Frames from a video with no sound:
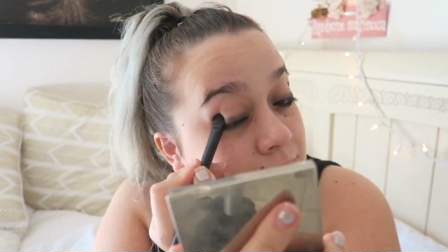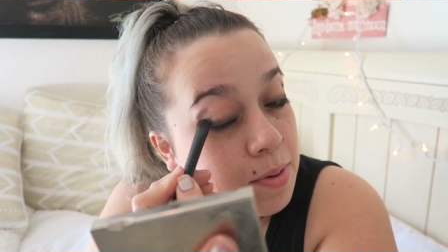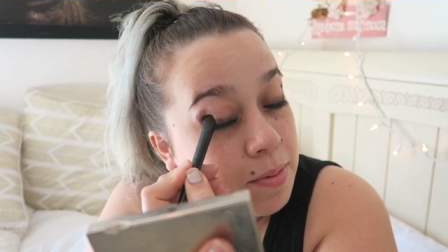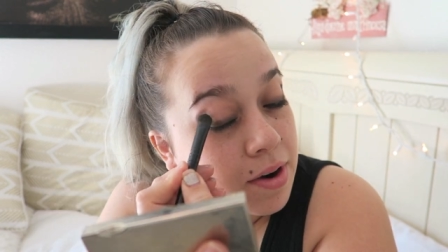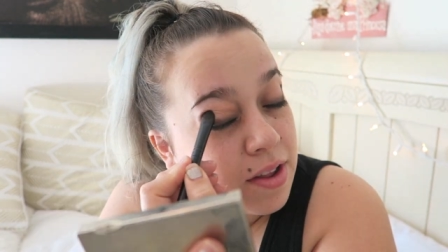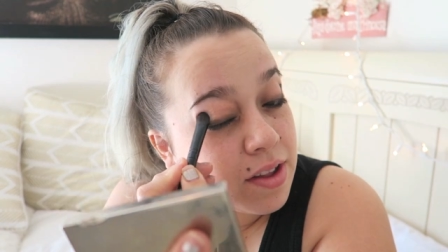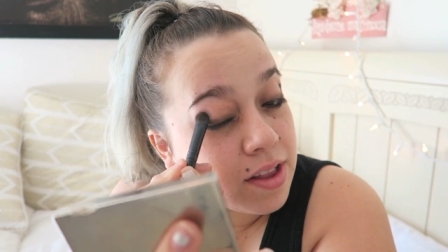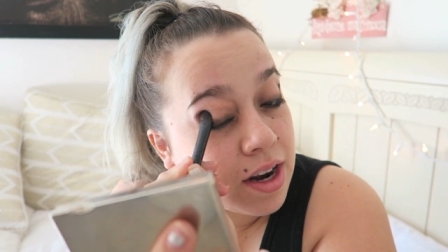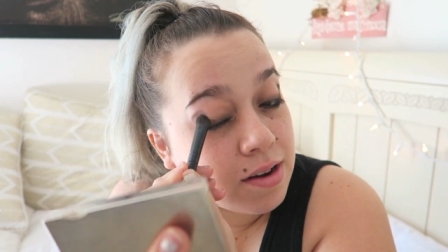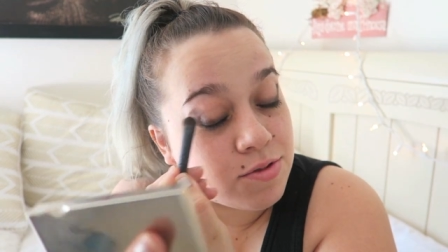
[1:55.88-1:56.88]
People are going to
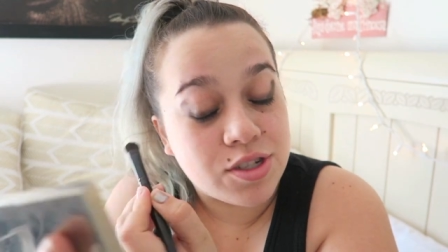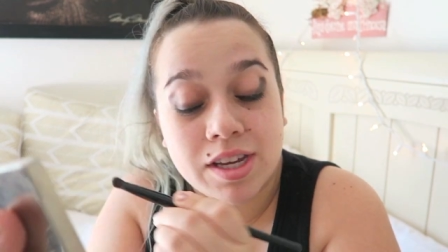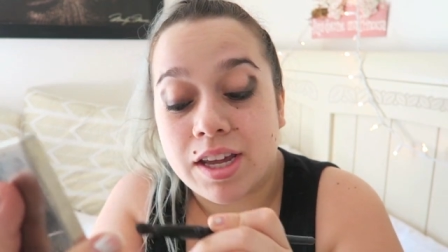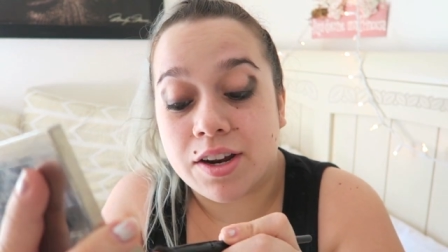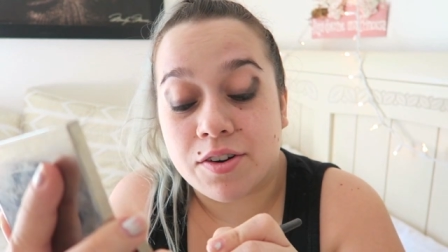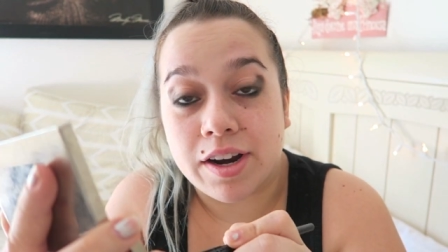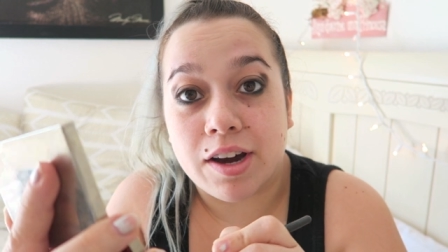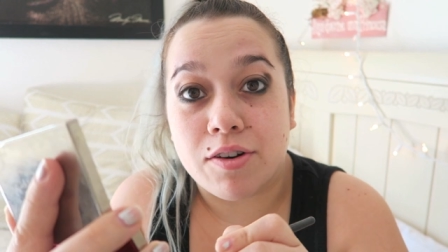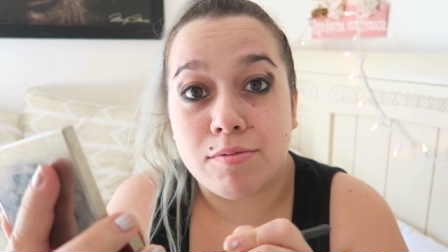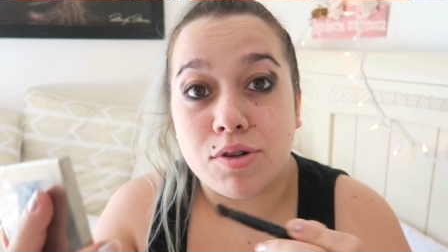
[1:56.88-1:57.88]
think that I am just kidding right
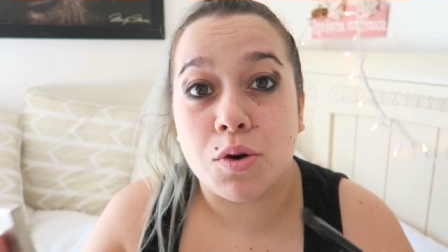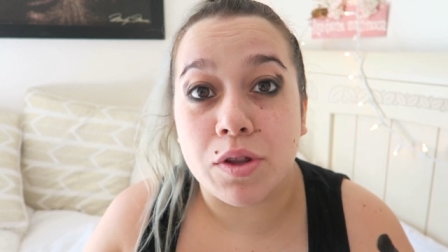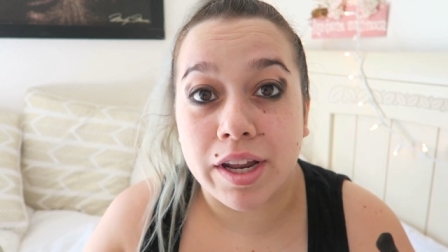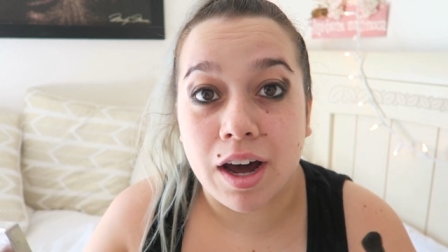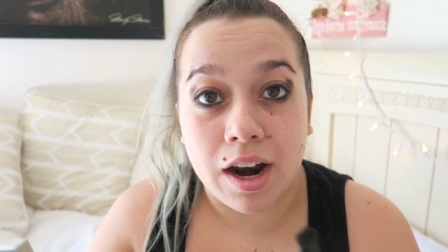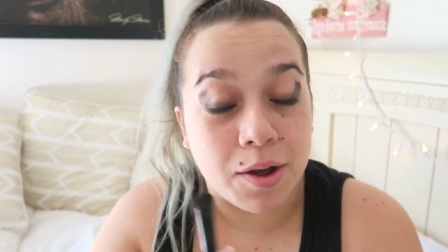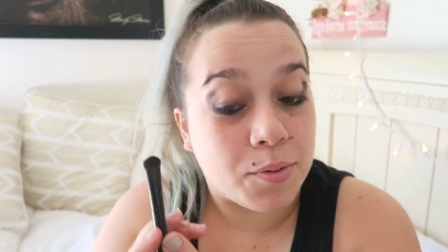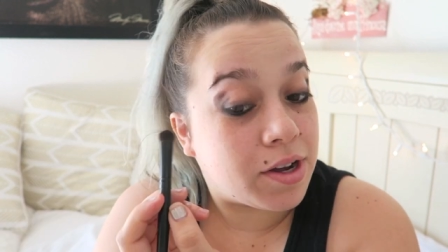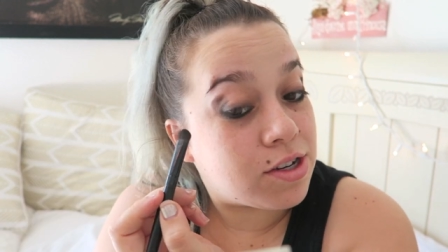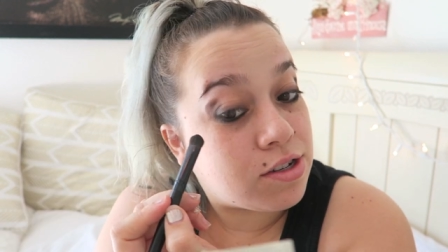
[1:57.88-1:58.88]
now, and I'm totally not. I
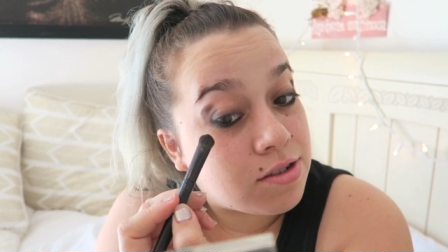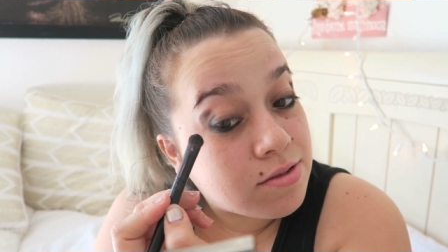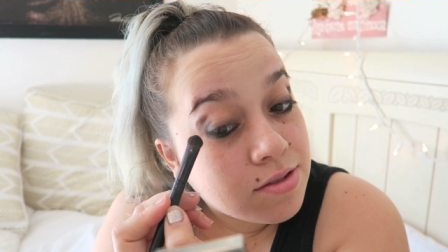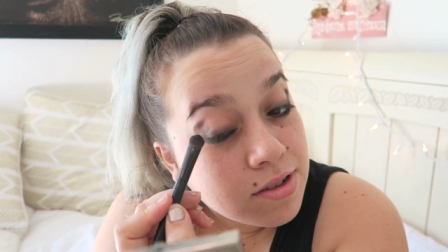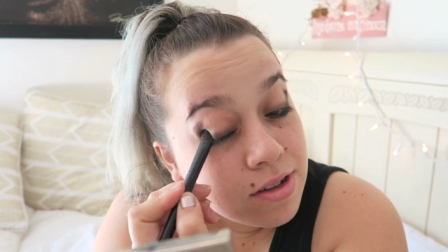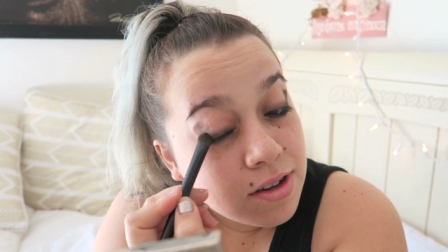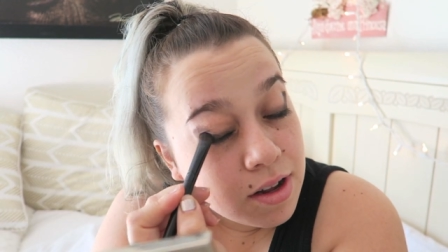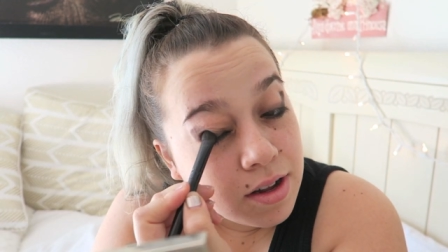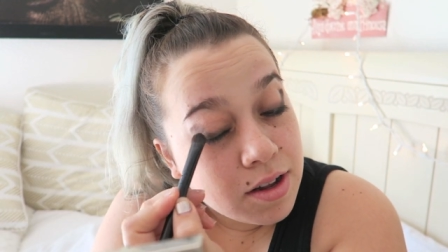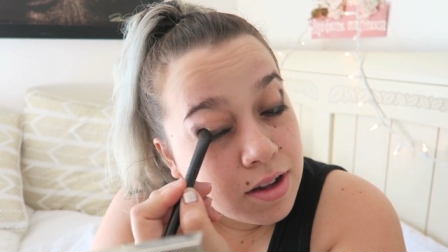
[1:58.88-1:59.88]
wish.
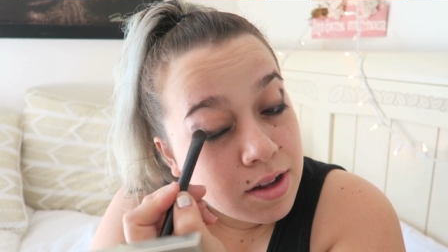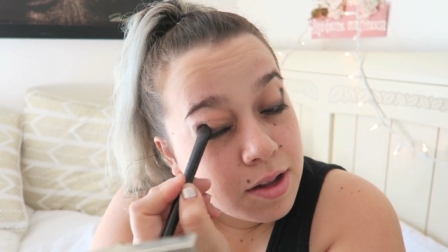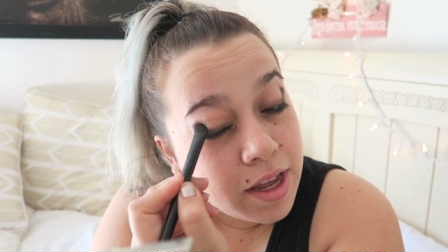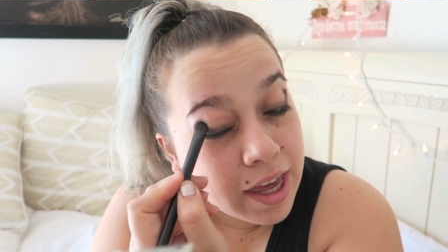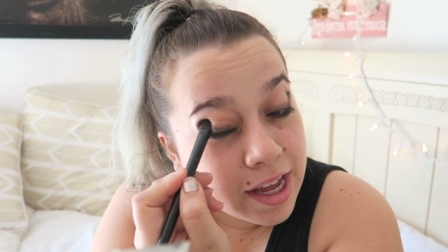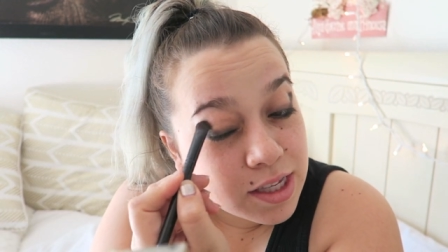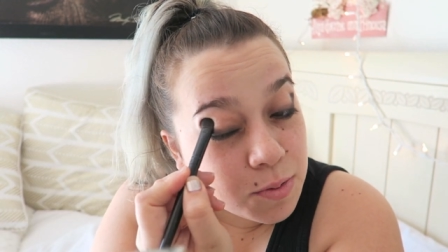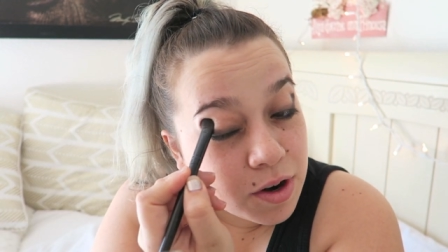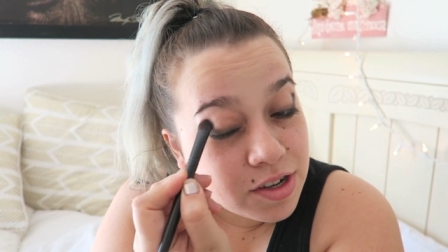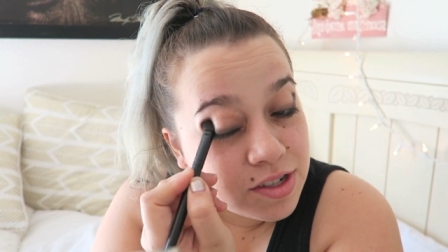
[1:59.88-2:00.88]
It
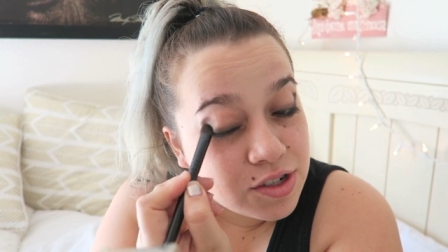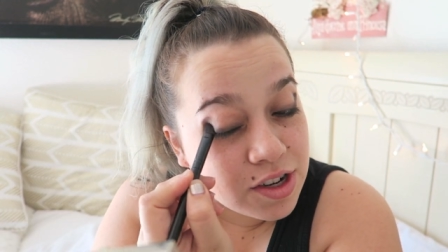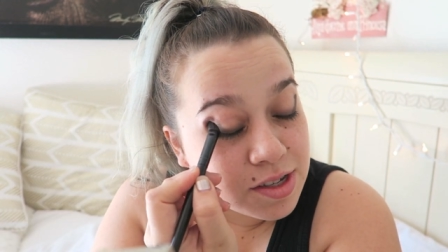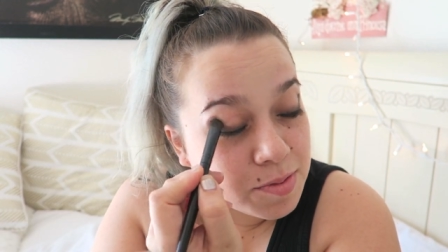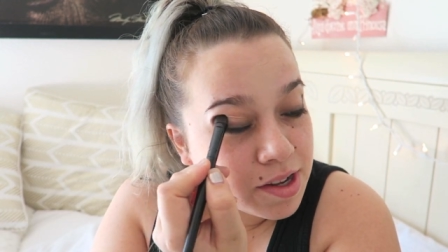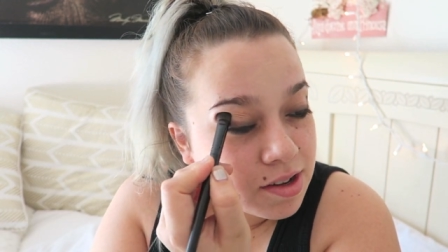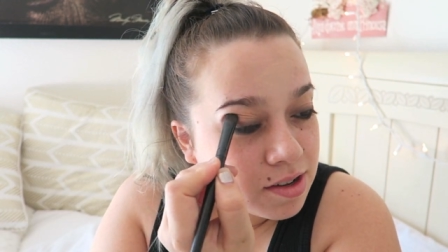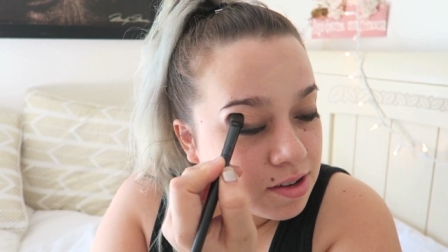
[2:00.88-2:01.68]
gets worse, trust me.